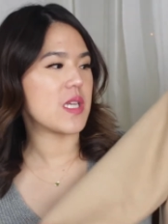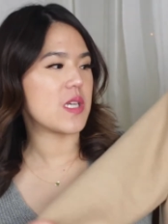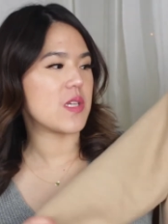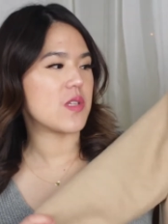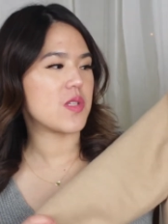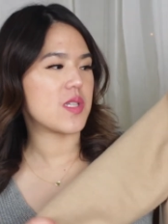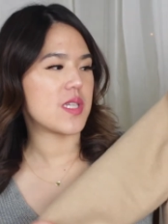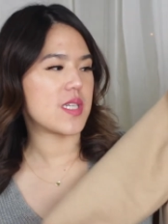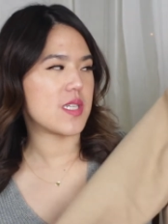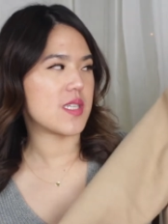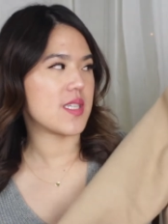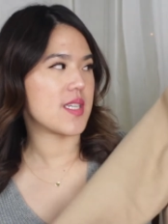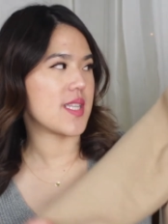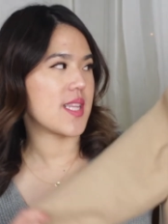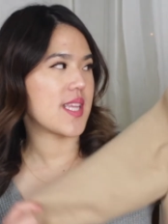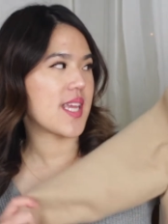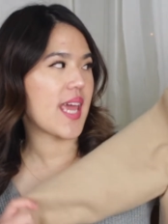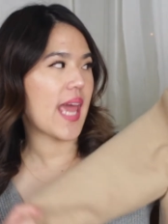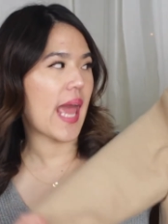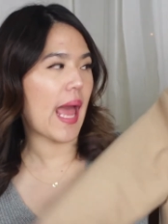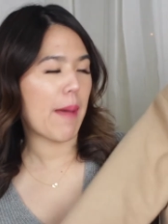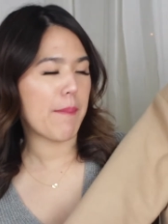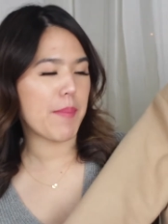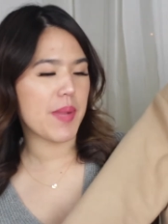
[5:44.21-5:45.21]
This is a
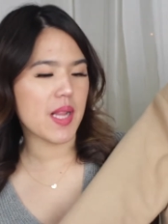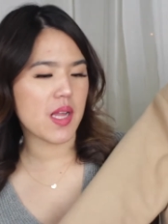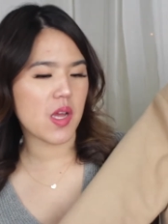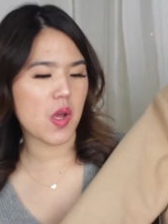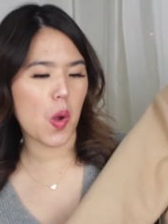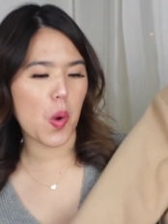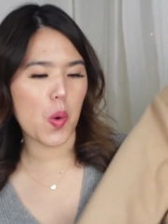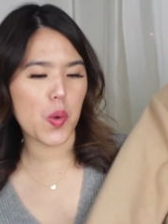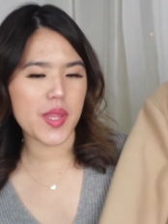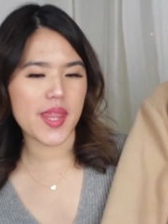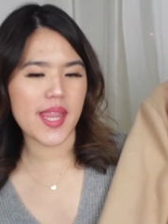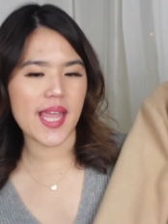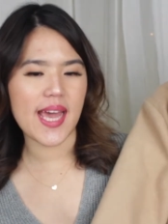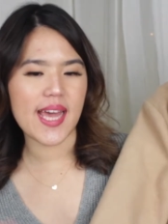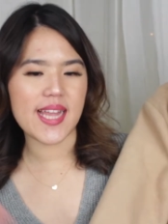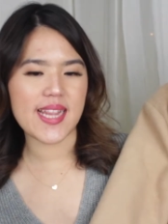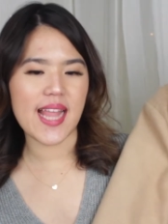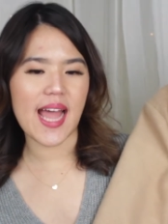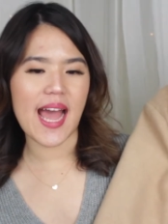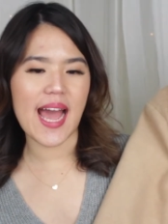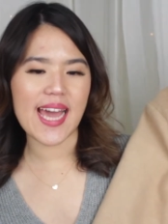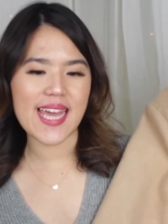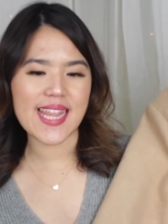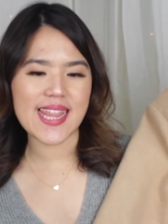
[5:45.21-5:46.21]
camel coat,
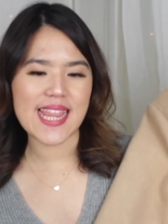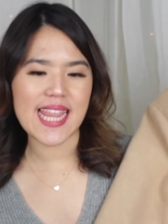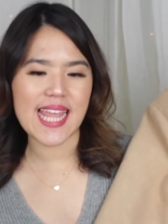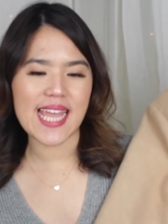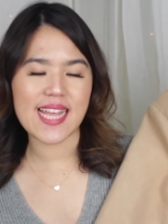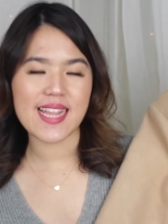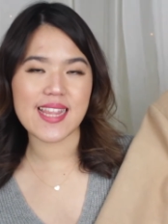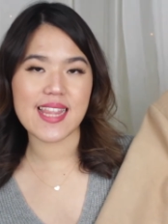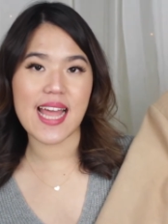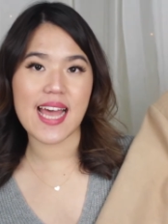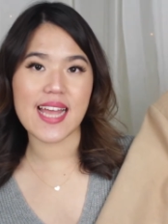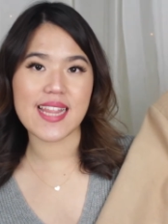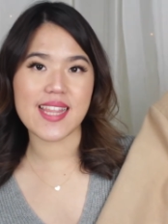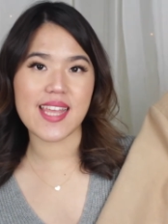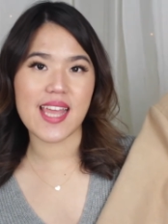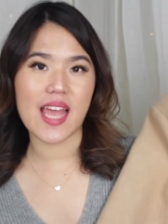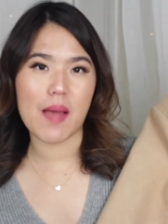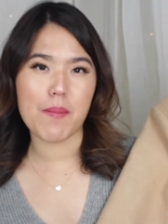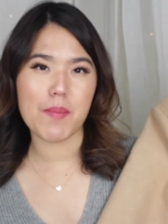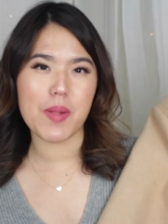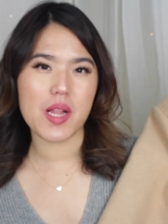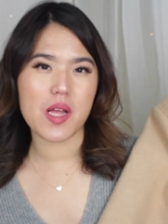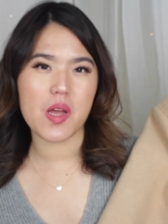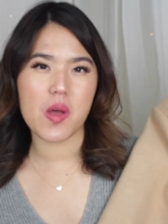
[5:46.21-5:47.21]
and I think that
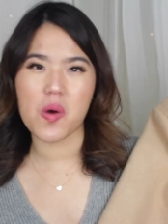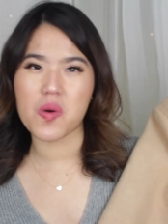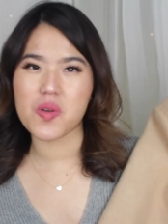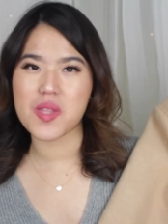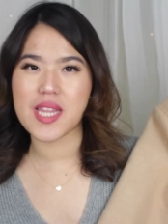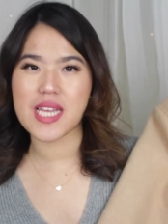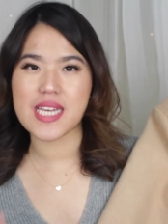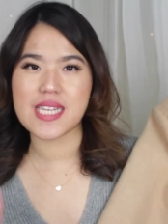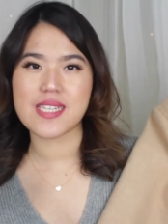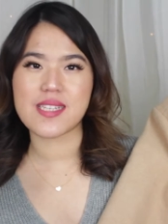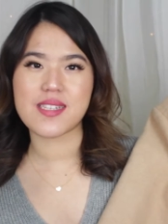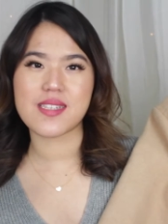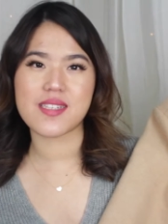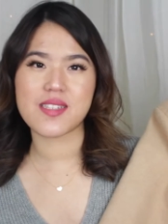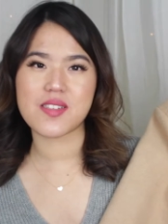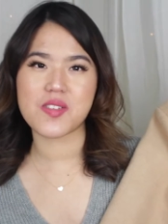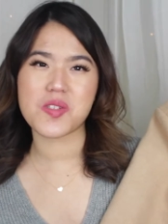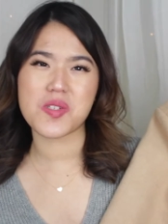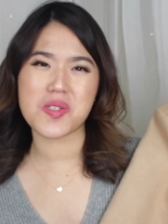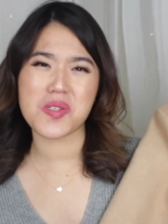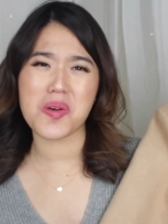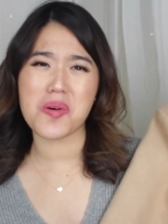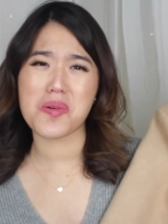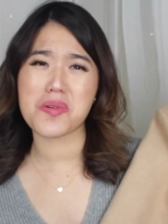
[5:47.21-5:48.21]
camel coat is
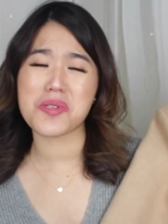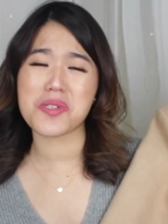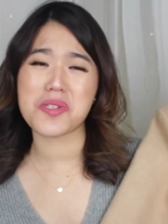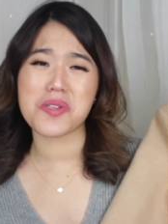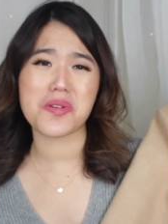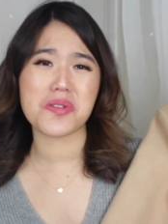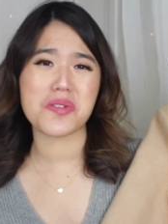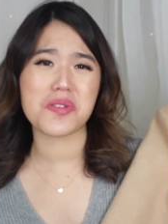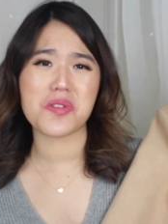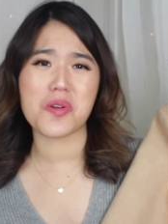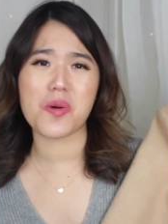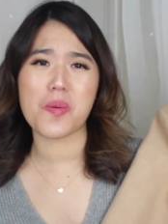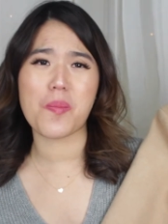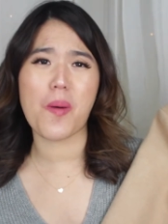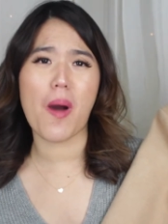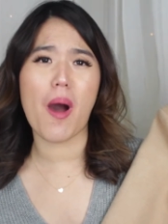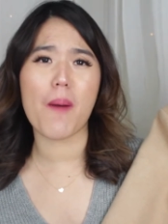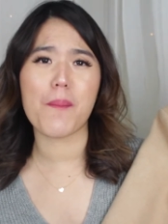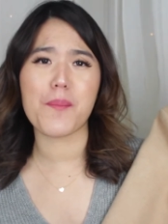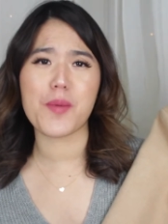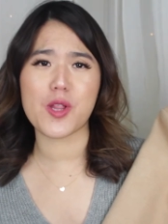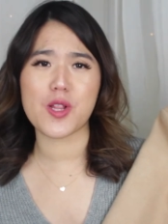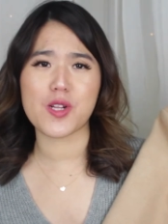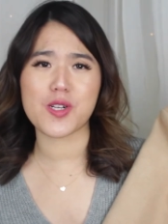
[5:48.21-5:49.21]
so so so
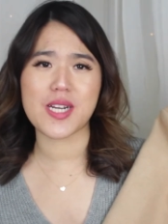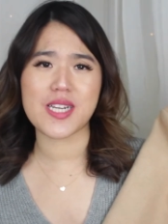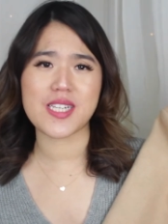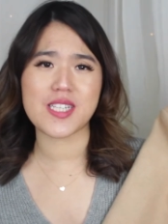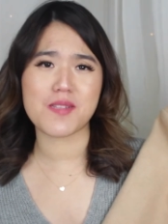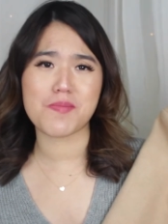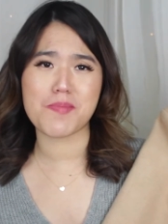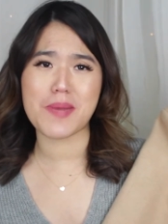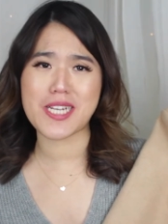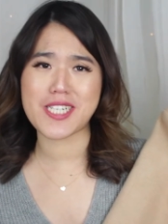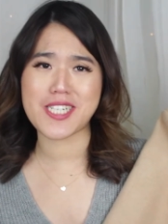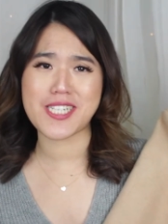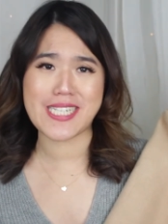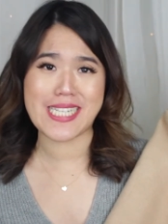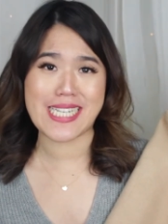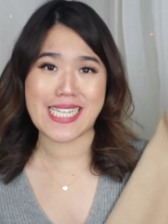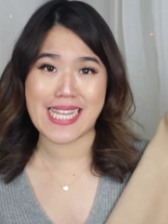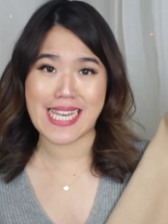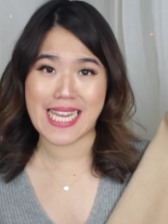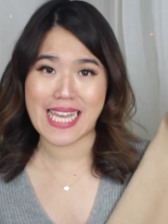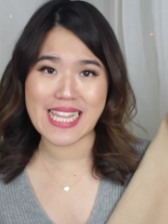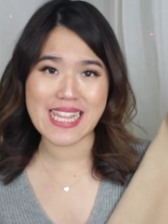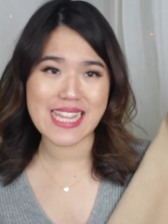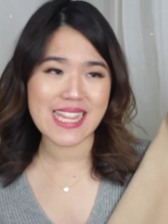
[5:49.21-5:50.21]
popular, especially
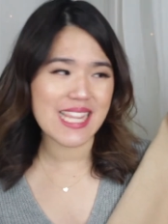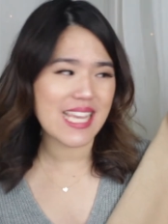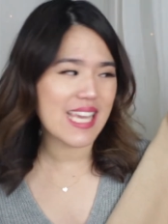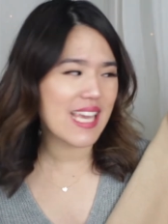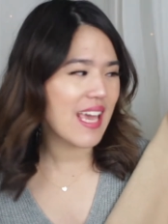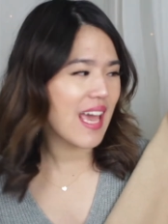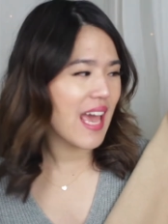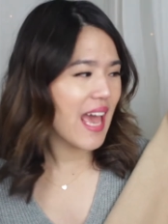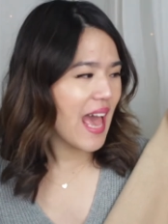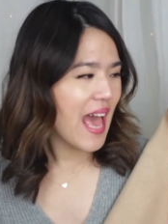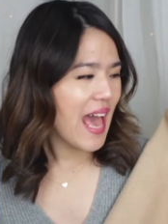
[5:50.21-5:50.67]
lately,